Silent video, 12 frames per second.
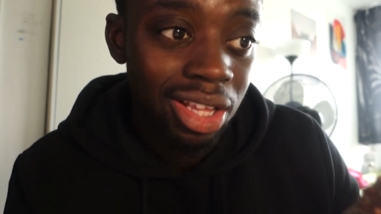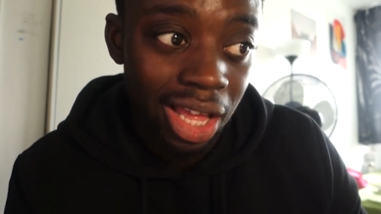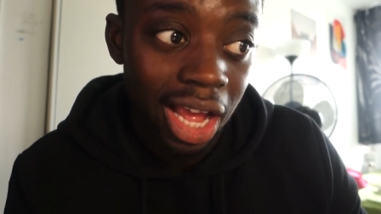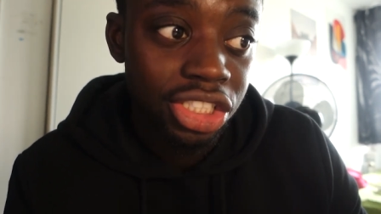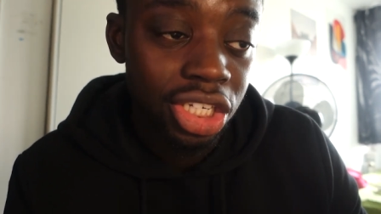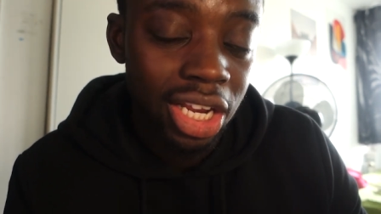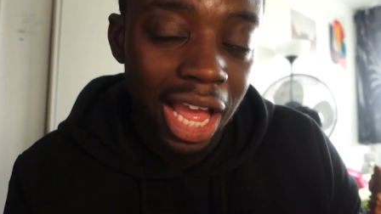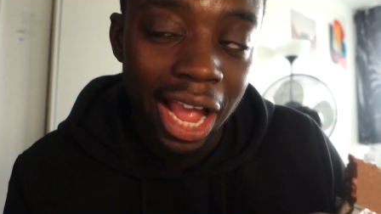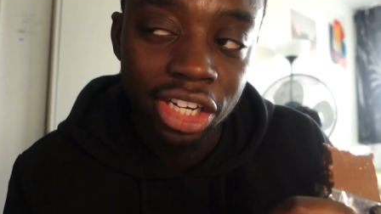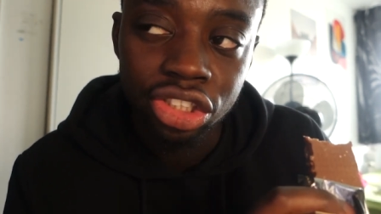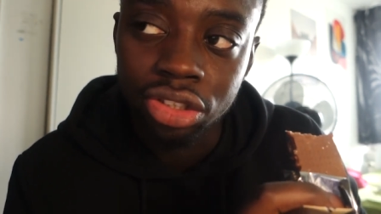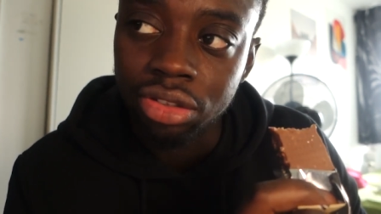actually
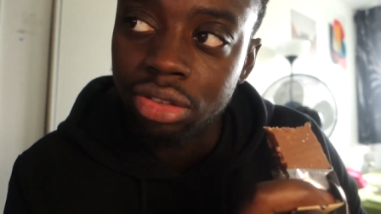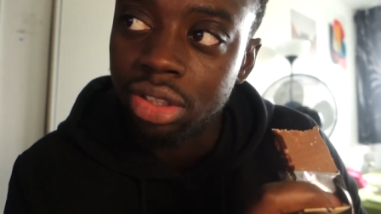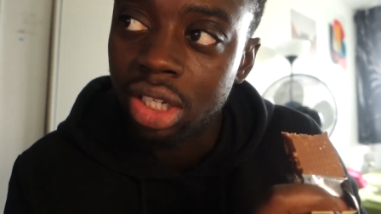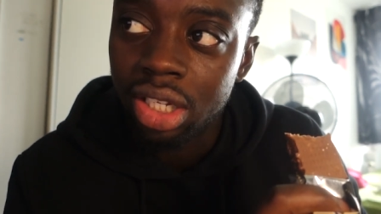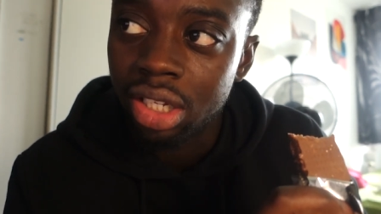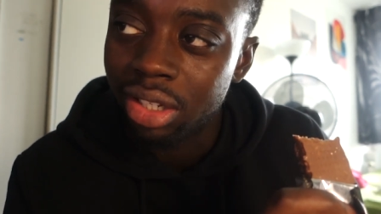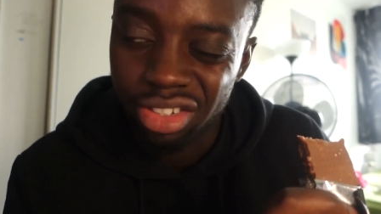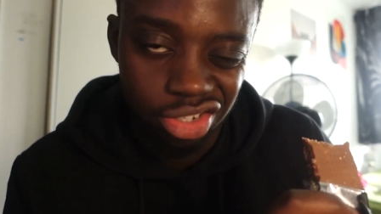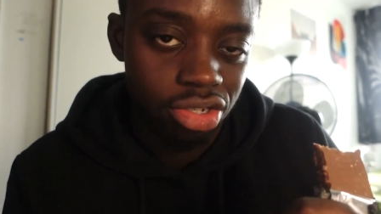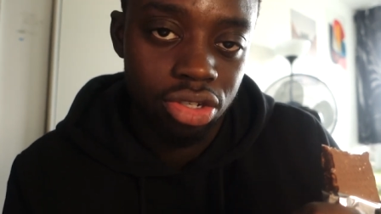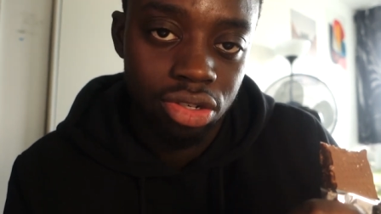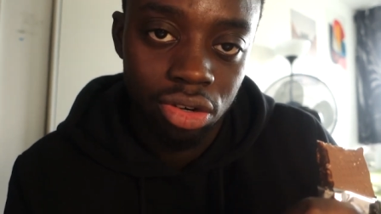action it's
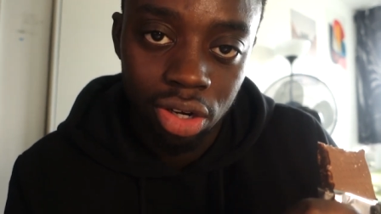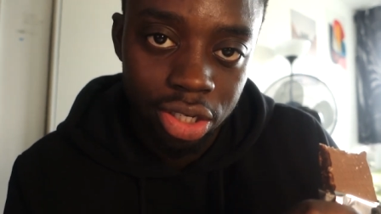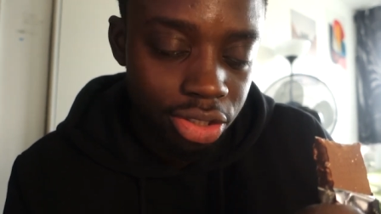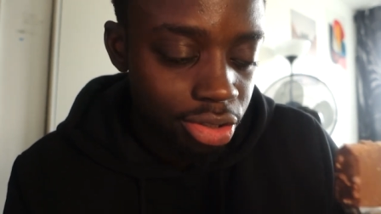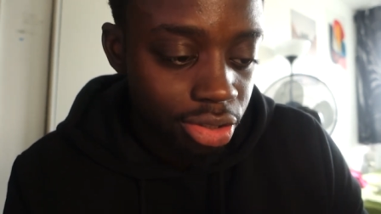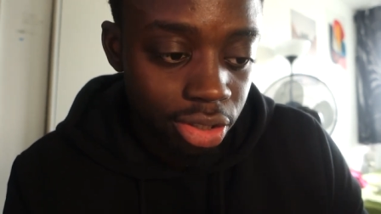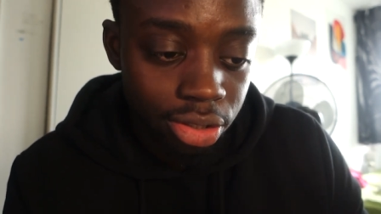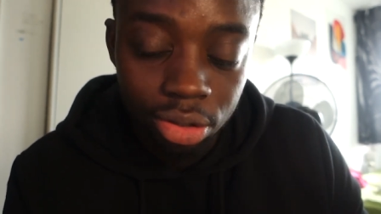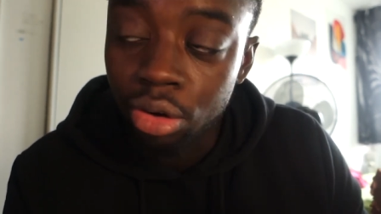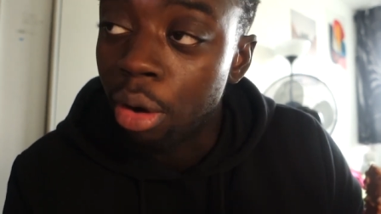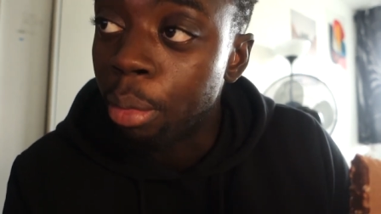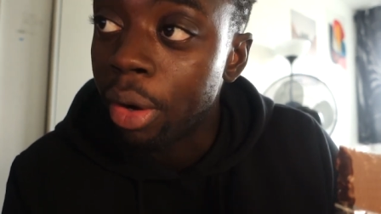just knowledge so you
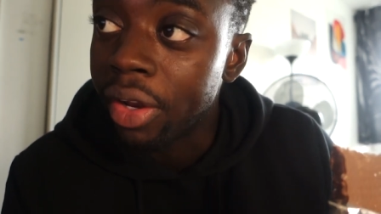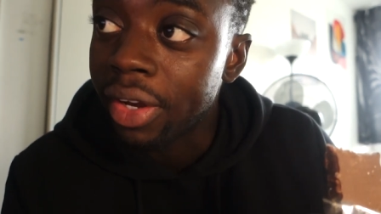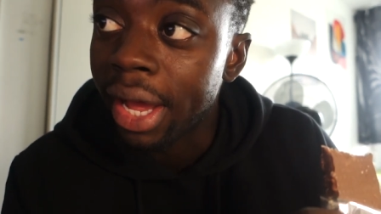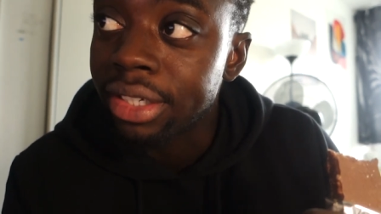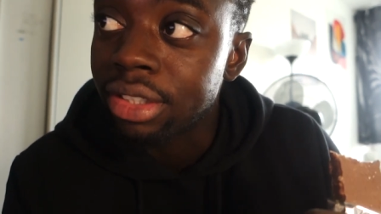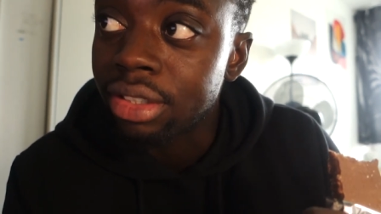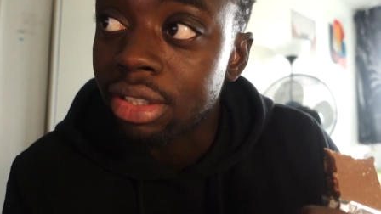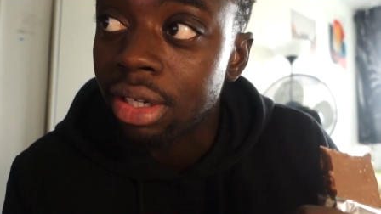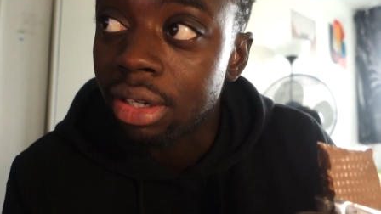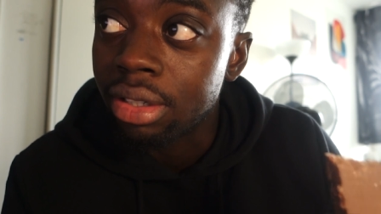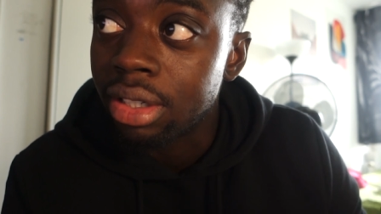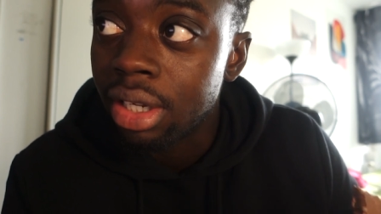got to put into action
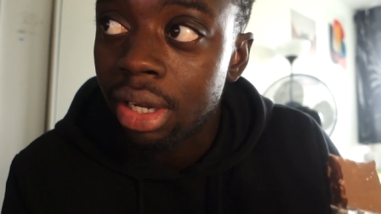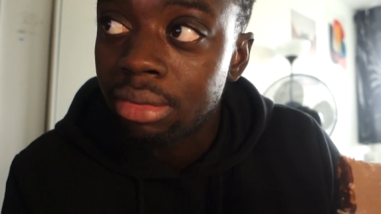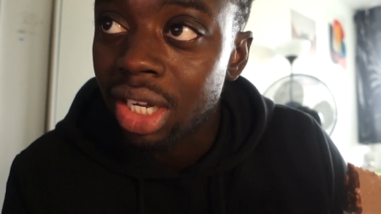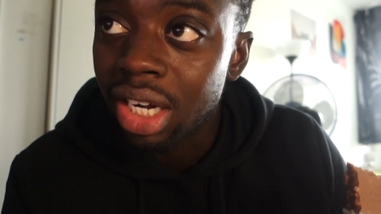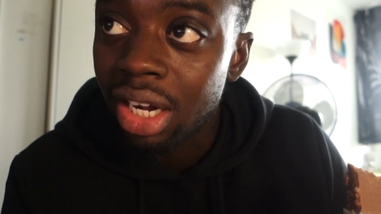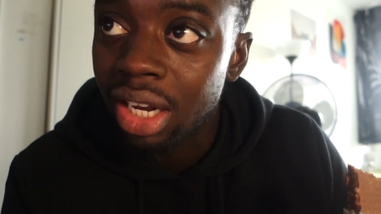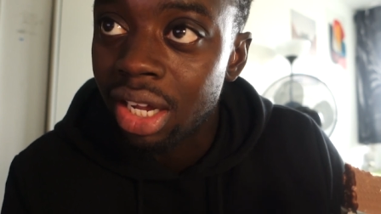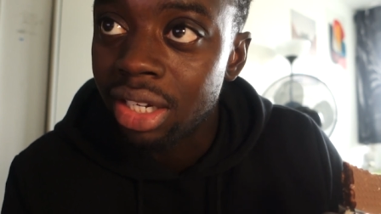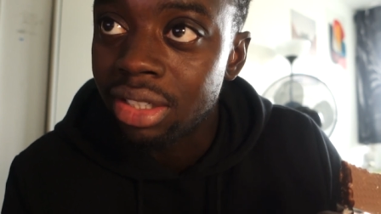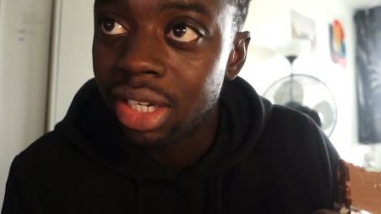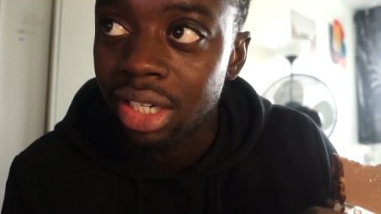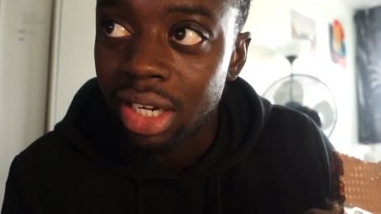so I'm trying to
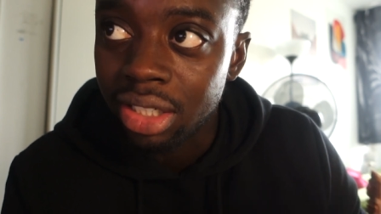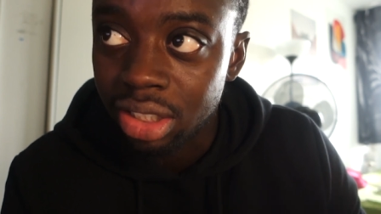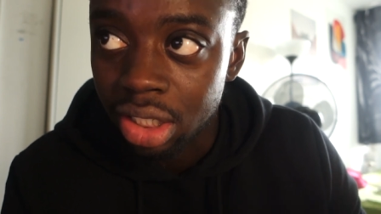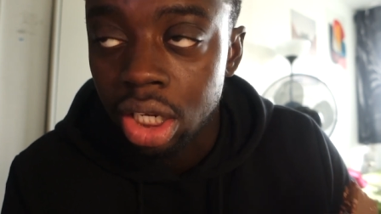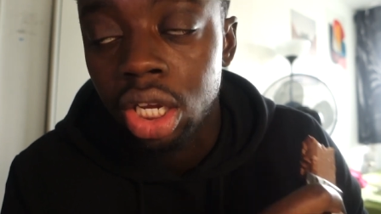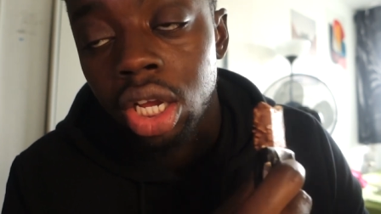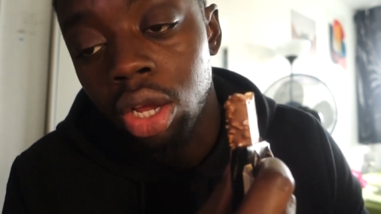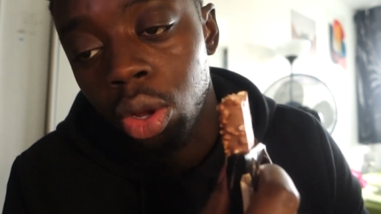learn and actually